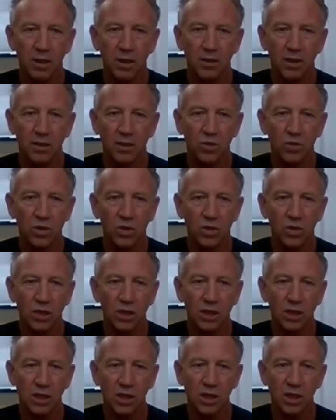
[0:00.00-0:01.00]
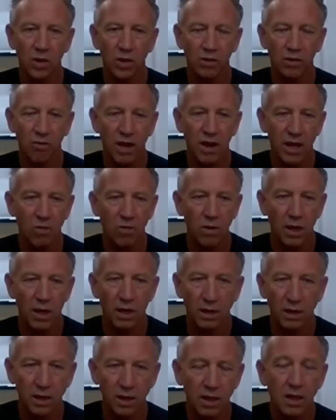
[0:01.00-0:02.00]
then we'll get going right
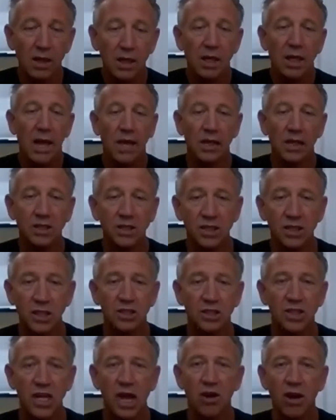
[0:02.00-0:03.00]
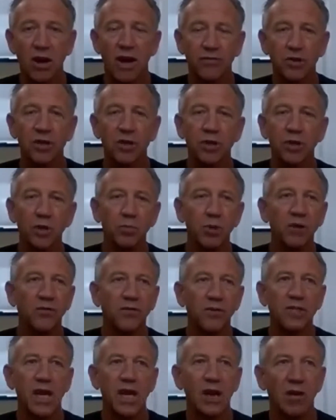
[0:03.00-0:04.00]
away. Hey, it's Saturday afternoon,
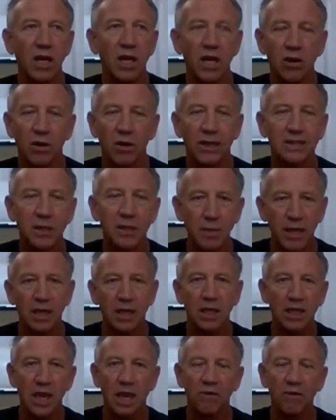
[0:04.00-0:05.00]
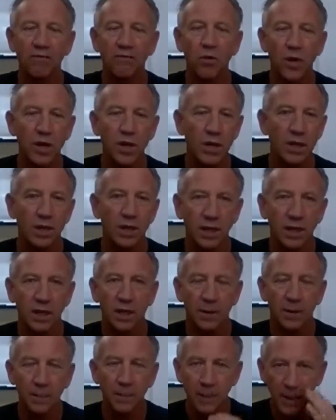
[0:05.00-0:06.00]
beautiful Saturday here in Temecula,
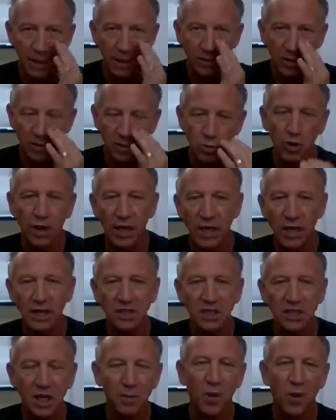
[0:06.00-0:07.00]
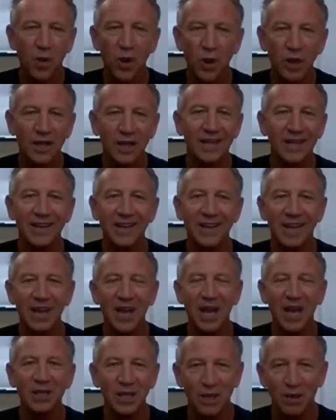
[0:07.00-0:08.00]
California. This morning I got to get up early and
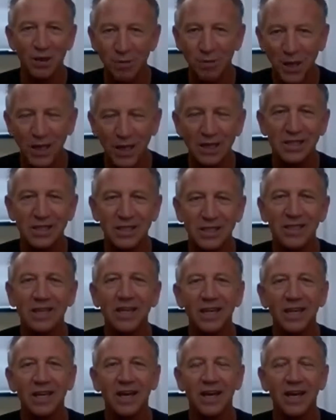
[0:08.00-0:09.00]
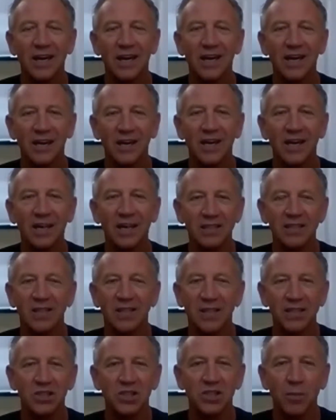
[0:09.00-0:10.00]
head to the beach and
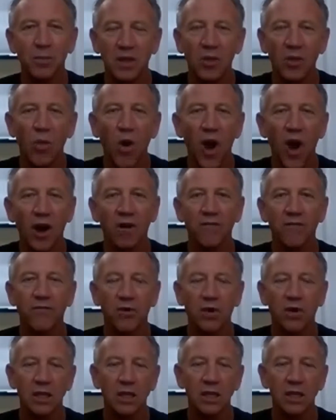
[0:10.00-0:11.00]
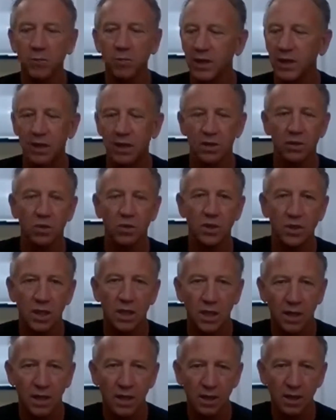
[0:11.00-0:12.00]
jump in the water for a little bit. It was
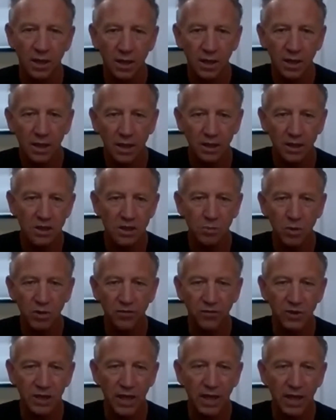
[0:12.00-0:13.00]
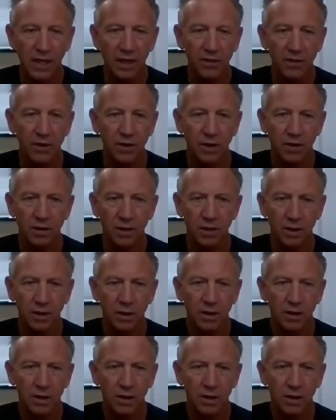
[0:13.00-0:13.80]
just a beautiful day down there.